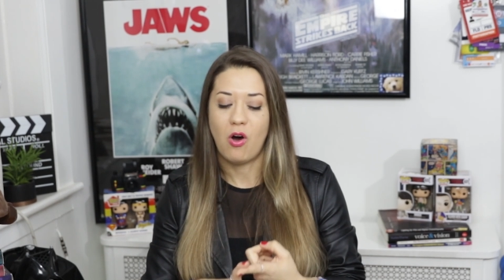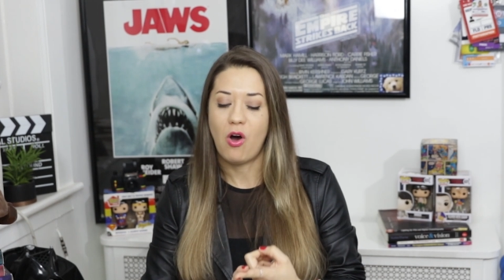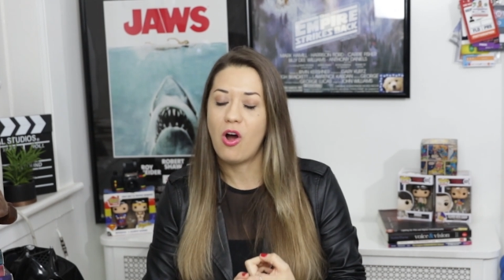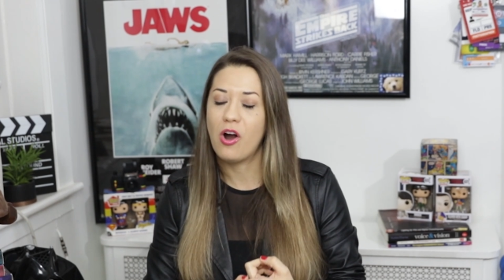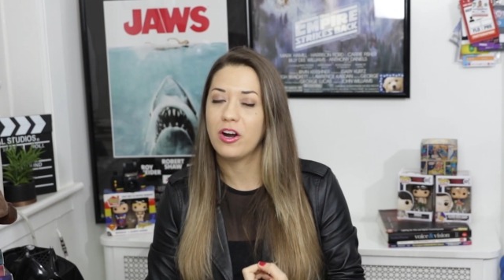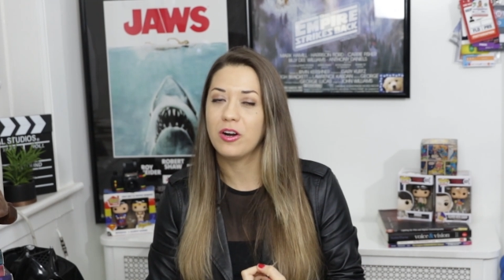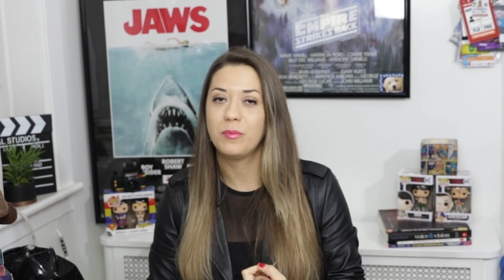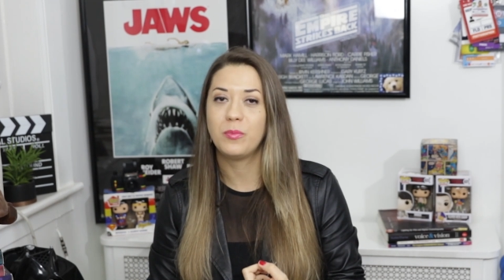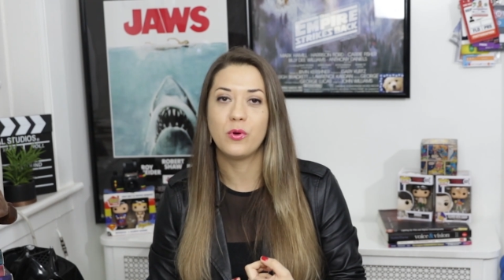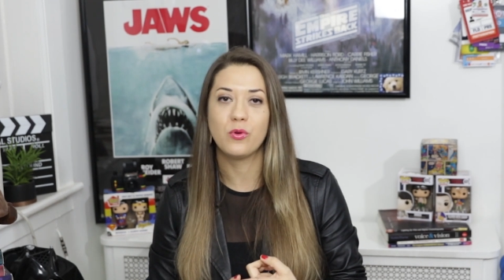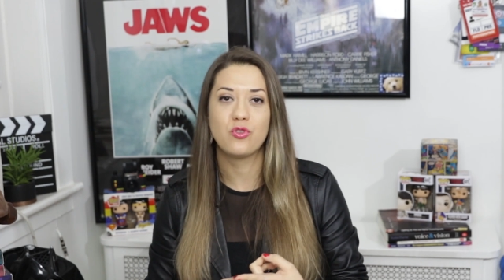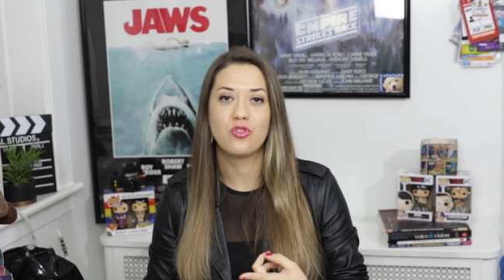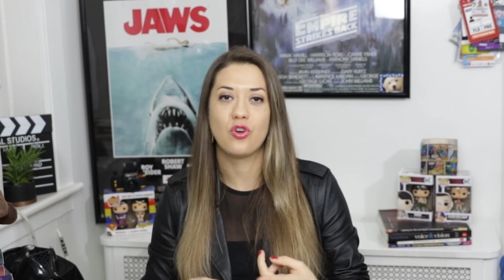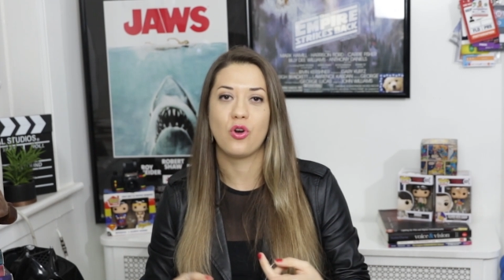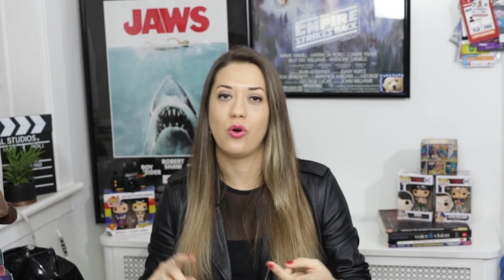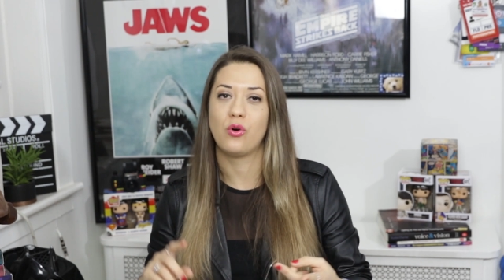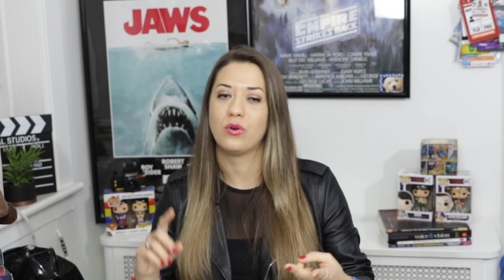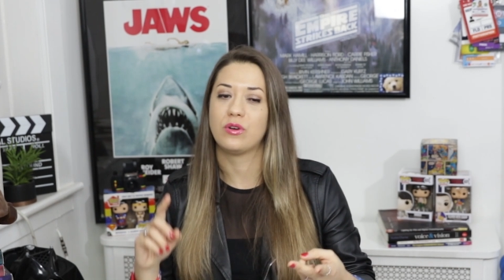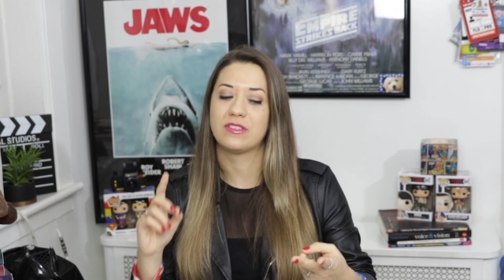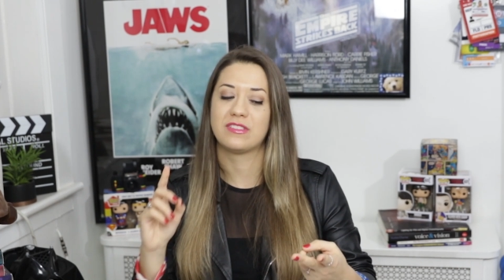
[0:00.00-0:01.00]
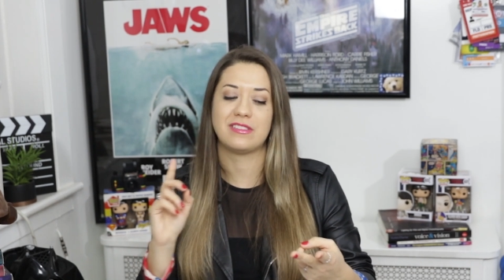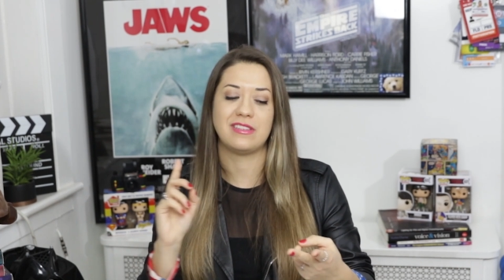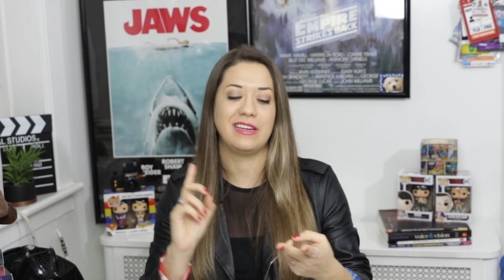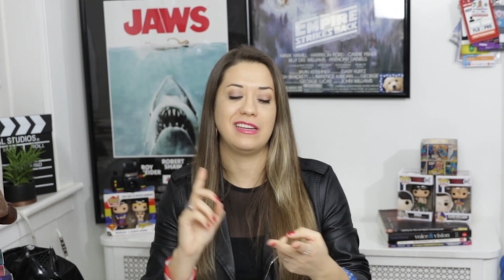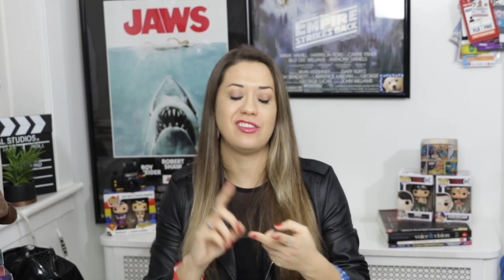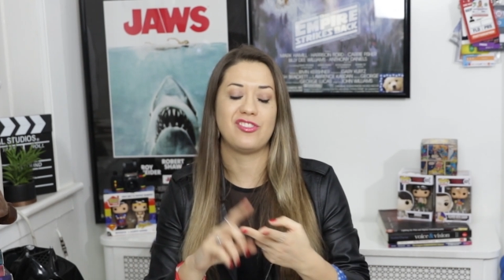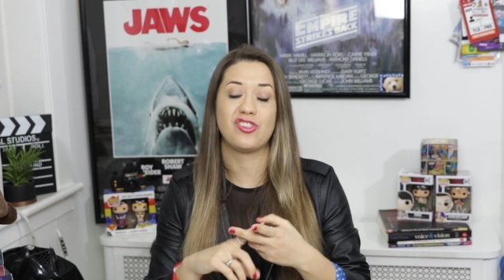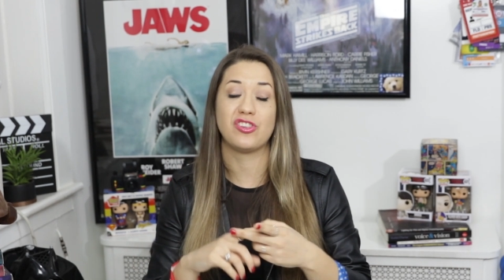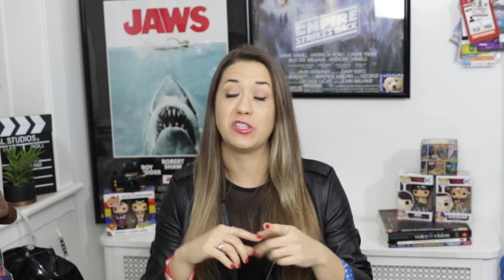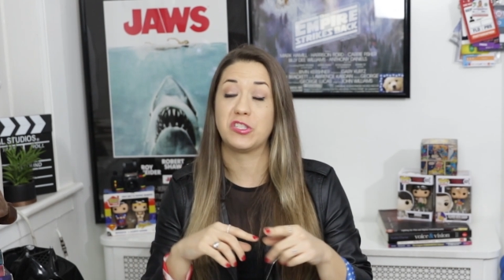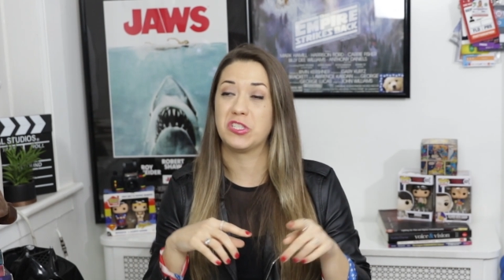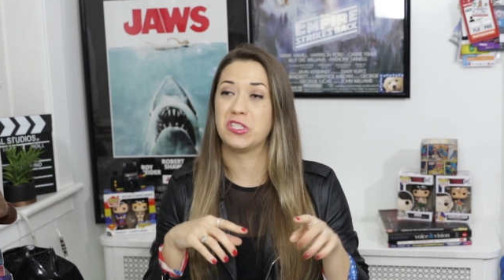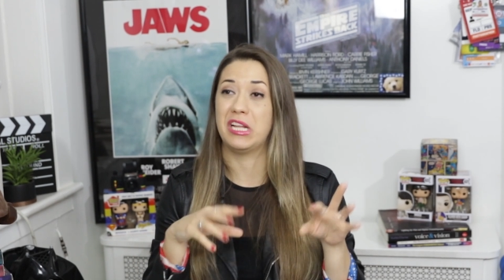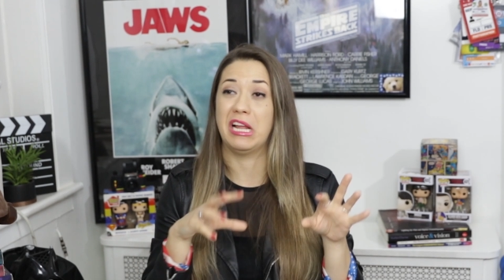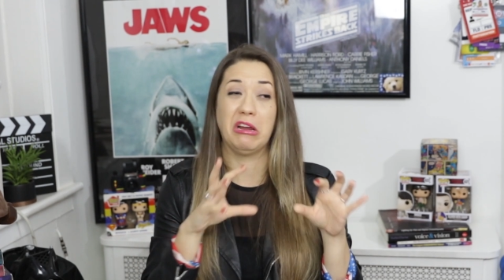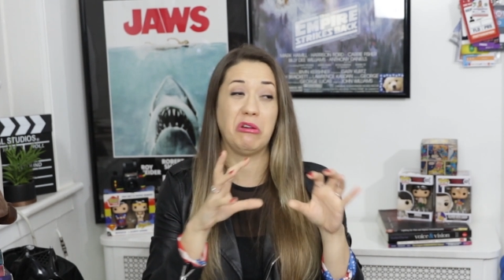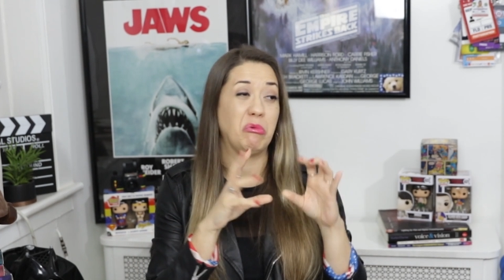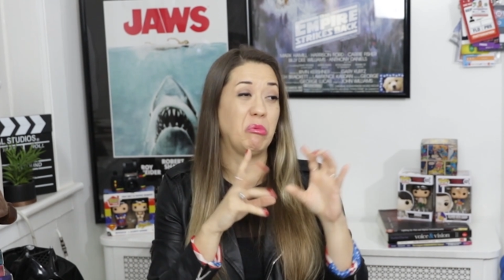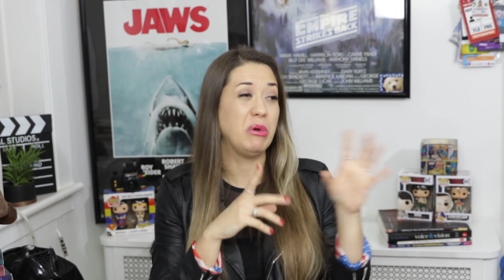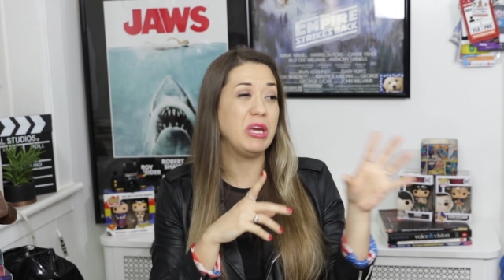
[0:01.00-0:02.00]
horrible jokes. It's just
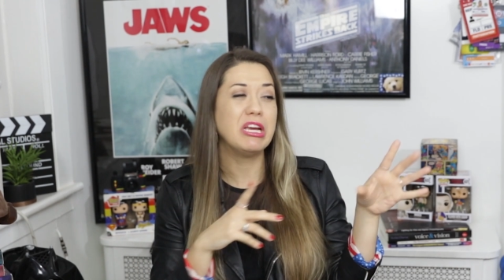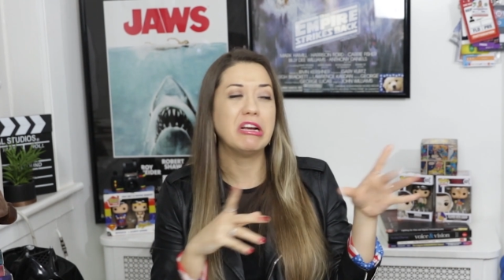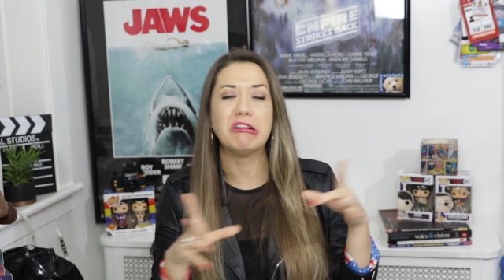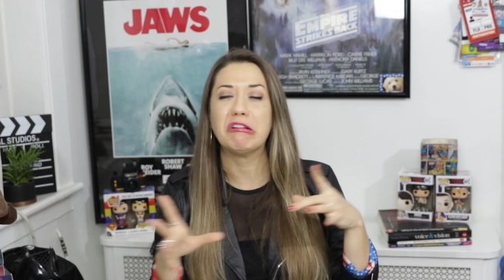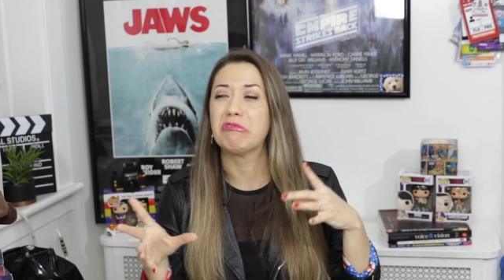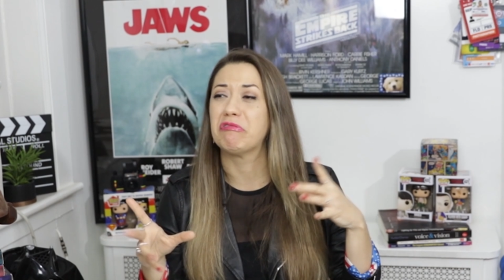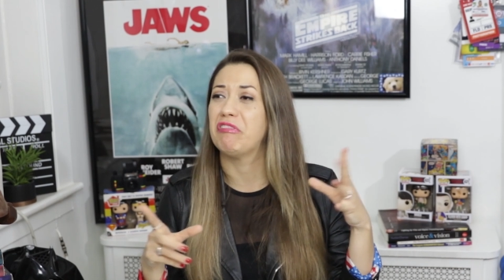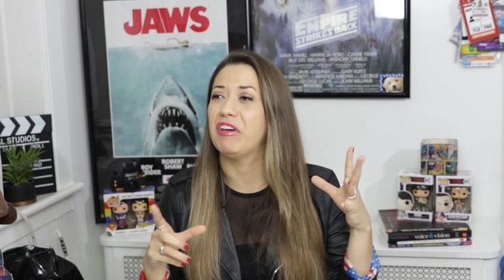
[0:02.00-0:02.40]
like weird